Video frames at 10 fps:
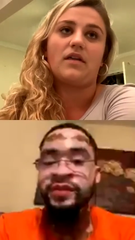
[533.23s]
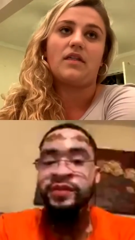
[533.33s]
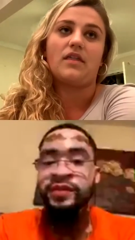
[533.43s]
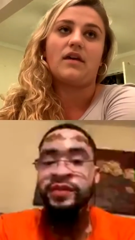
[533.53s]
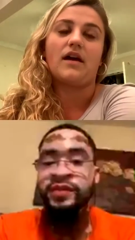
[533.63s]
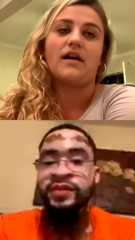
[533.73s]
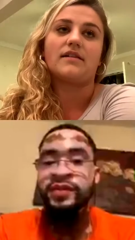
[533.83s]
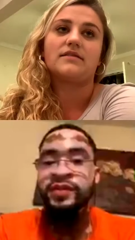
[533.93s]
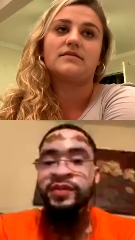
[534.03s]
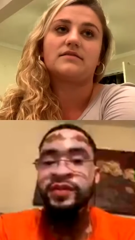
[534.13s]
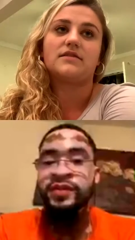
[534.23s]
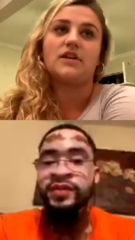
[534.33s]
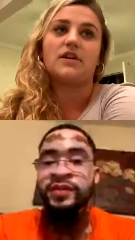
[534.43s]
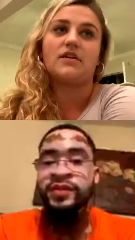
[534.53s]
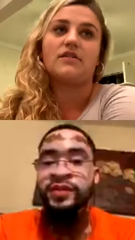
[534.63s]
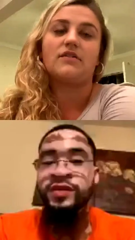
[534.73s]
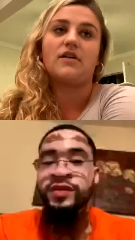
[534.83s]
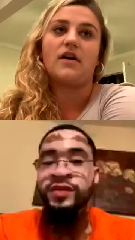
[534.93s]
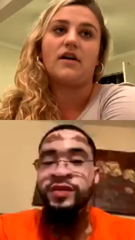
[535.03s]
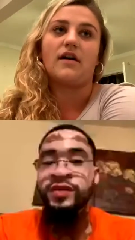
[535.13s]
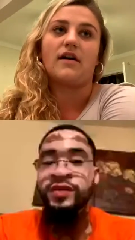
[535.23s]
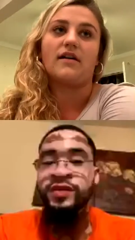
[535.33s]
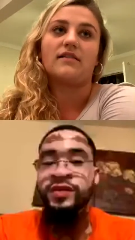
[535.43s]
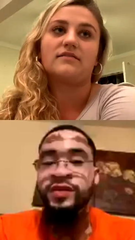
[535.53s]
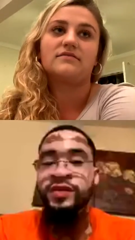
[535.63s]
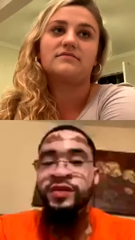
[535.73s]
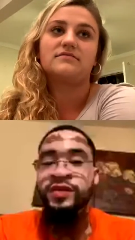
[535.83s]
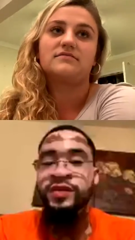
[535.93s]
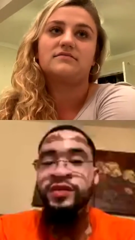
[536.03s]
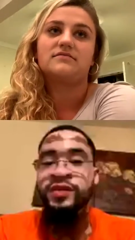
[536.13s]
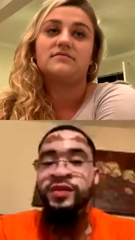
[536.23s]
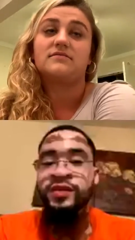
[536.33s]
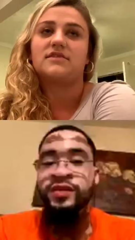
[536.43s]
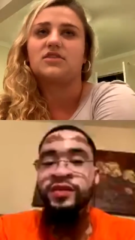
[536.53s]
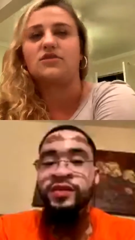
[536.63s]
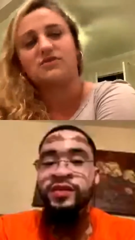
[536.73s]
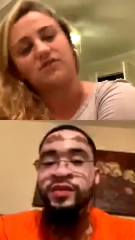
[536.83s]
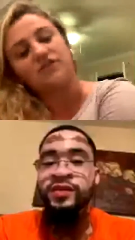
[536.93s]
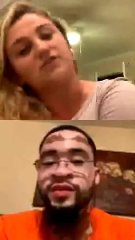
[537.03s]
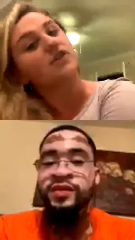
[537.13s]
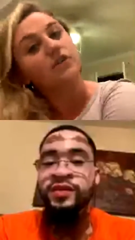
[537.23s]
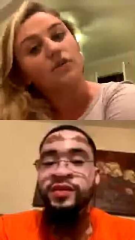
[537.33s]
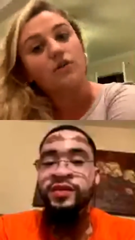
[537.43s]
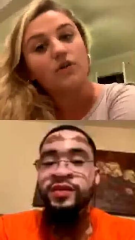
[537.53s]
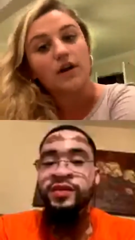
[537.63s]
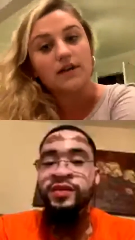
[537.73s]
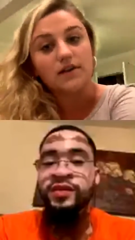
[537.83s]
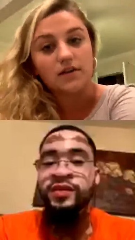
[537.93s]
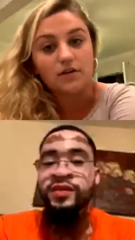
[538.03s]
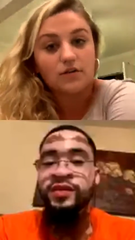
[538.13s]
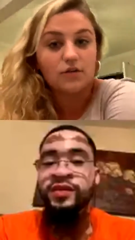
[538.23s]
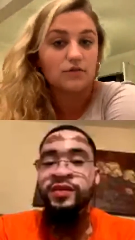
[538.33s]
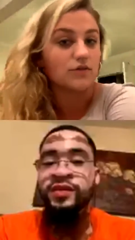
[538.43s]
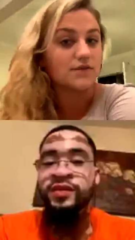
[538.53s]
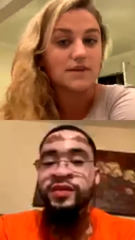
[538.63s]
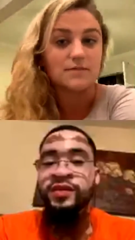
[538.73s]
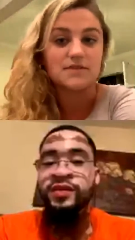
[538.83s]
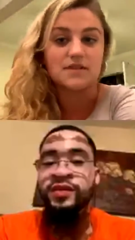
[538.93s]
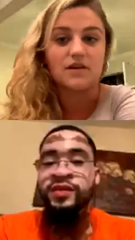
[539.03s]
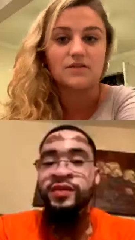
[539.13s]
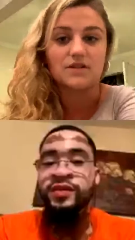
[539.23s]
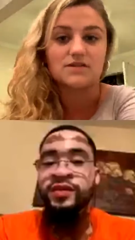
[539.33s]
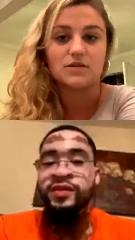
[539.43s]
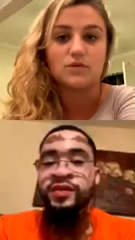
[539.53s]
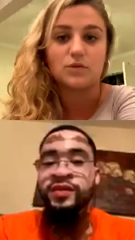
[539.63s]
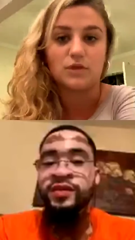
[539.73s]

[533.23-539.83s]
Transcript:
Speaker 1: that you know are close in your circle and you know go through the same stuff. That's so cool that